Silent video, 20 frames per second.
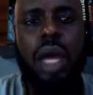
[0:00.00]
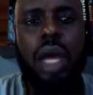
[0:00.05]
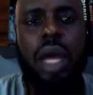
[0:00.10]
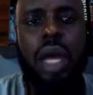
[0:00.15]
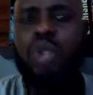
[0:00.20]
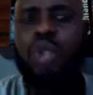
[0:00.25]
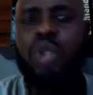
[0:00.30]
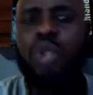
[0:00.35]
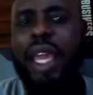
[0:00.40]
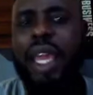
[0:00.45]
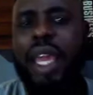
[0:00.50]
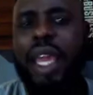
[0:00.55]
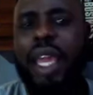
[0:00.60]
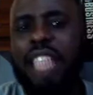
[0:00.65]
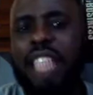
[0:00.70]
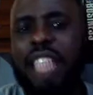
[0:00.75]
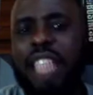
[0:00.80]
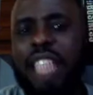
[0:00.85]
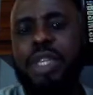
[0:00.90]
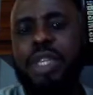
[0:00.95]
How do I
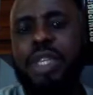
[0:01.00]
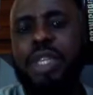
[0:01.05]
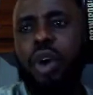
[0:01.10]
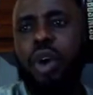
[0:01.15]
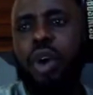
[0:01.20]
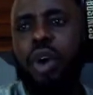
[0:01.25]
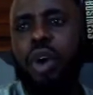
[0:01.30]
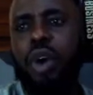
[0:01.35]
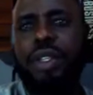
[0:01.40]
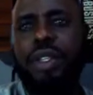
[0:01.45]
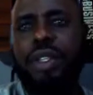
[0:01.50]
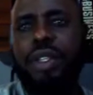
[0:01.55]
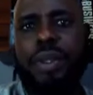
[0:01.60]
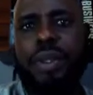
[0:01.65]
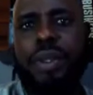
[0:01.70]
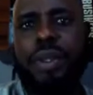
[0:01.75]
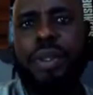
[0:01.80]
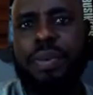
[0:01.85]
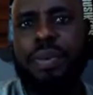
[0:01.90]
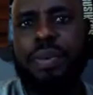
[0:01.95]
get
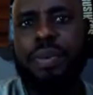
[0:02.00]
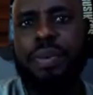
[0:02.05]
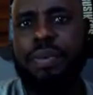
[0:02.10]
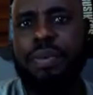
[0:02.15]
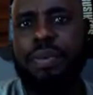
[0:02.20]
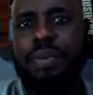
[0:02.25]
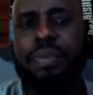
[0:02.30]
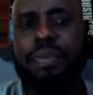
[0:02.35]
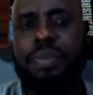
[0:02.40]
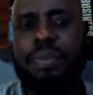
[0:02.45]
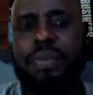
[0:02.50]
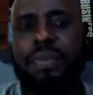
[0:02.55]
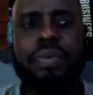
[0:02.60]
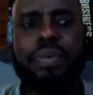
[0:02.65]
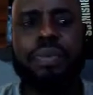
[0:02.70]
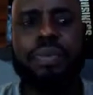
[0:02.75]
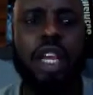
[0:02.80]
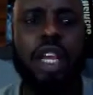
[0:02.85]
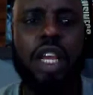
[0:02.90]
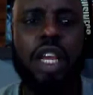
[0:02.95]
Bitcoins?
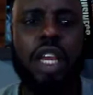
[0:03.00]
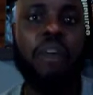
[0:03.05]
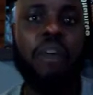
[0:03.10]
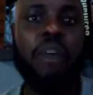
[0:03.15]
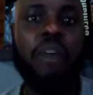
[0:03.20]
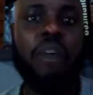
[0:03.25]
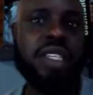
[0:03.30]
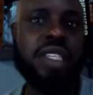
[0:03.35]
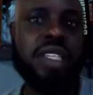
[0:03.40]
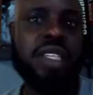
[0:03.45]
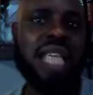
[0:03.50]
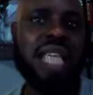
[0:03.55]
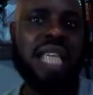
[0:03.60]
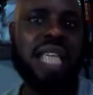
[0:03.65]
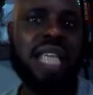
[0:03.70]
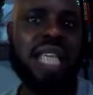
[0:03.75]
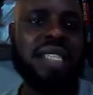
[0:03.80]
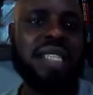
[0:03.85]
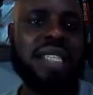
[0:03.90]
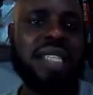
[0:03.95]
A lot of persons
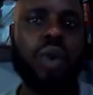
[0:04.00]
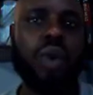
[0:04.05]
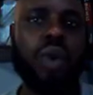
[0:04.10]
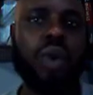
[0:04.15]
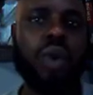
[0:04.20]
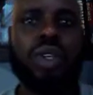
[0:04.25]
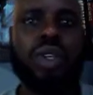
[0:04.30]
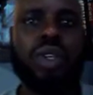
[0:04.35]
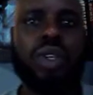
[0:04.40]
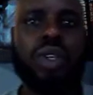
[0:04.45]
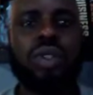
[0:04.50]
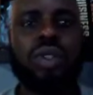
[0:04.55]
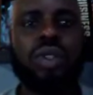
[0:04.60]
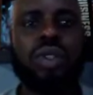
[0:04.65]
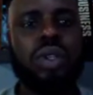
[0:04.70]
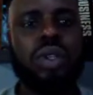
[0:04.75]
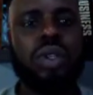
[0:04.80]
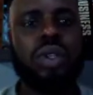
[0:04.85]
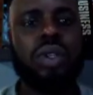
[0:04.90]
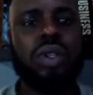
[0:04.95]
ask that question.
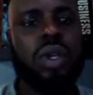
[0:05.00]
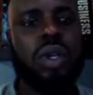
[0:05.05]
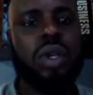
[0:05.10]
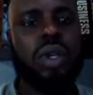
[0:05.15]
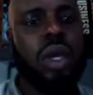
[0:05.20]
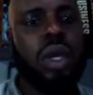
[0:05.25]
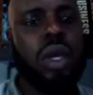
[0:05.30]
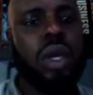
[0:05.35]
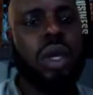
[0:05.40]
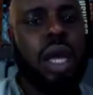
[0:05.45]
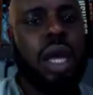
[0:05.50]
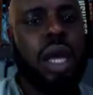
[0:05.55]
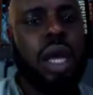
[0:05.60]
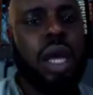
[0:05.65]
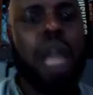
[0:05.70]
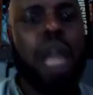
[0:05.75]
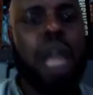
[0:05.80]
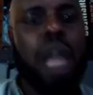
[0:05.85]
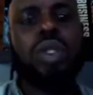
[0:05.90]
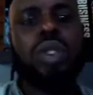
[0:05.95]

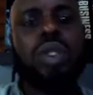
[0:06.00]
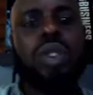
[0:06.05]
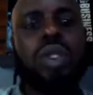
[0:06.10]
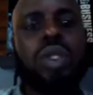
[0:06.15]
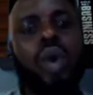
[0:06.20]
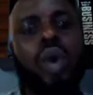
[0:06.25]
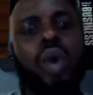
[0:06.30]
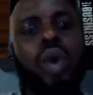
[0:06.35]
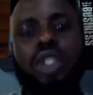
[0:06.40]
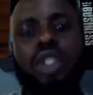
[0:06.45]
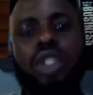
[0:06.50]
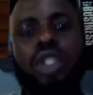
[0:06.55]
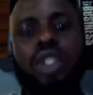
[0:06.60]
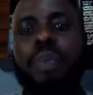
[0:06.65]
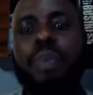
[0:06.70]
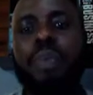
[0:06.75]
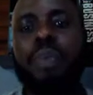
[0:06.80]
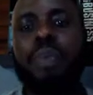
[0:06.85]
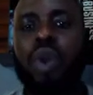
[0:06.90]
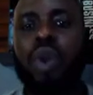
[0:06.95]
How do I
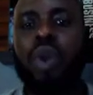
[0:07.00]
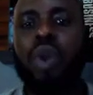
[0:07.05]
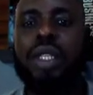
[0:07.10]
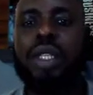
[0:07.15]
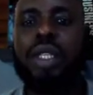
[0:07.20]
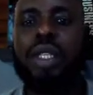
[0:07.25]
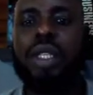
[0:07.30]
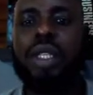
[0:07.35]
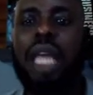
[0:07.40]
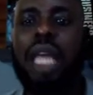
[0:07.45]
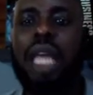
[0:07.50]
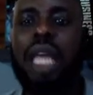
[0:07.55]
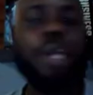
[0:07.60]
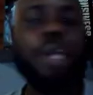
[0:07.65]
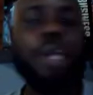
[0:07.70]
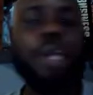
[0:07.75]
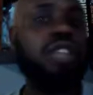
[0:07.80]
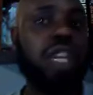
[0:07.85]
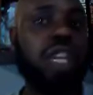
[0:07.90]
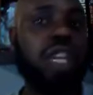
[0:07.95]
store Bitcoins
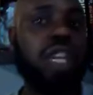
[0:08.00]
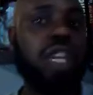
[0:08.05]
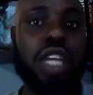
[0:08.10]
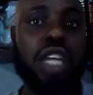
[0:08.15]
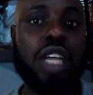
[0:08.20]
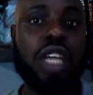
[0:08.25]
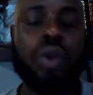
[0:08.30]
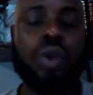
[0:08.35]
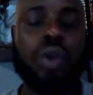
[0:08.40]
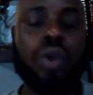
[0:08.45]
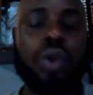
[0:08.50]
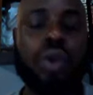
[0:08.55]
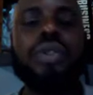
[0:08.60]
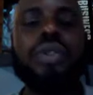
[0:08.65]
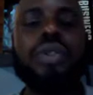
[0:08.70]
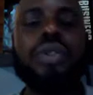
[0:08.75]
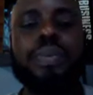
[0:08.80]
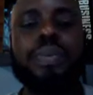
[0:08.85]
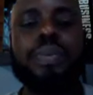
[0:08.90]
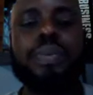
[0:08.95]
and make
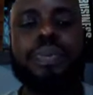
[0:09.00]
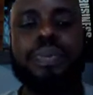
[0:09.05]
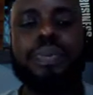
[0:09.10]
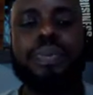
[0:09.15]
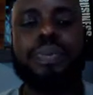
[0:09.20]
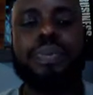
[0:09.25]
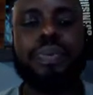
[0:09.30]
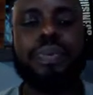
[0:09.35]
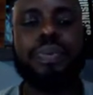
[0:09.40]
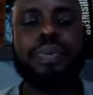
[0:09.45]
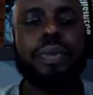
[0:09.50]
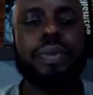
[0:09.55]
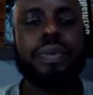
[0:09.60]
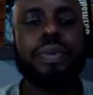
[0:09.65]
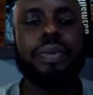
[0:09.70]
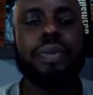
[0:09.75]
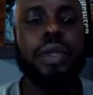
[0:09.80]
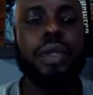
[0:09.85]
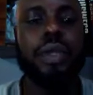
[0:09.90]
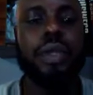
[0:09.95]
transactions?
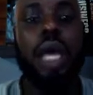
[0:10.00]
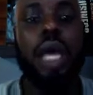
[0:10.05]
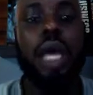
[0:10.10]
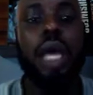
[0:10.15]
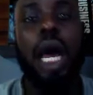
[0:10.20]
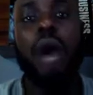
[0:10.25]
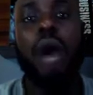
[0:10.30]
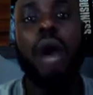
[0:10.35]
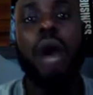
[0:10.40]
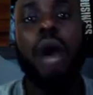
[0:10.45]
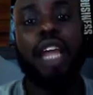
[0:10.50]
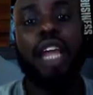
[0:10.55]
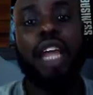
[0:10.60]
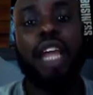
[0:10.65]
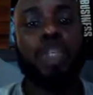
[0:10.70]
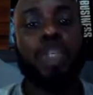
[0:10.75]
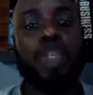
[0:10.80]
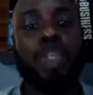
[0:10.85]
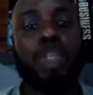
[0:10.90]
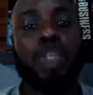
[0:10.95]
How can I
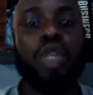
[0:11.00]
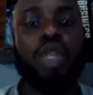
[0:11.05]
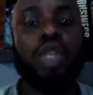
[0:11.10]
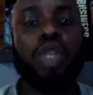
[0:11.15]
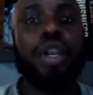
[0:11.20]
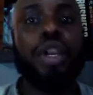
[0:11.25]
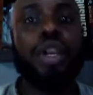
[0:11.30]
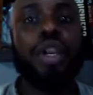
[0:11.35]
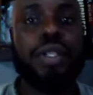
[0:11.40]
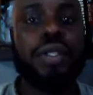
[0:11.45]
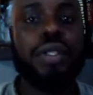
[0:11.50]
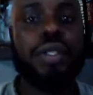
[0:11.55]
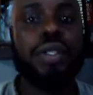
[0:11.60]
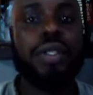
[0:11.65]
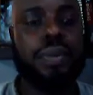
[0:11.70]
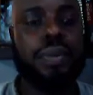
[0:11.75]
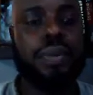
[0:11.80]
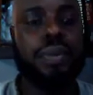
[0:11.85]
use Bitcoins?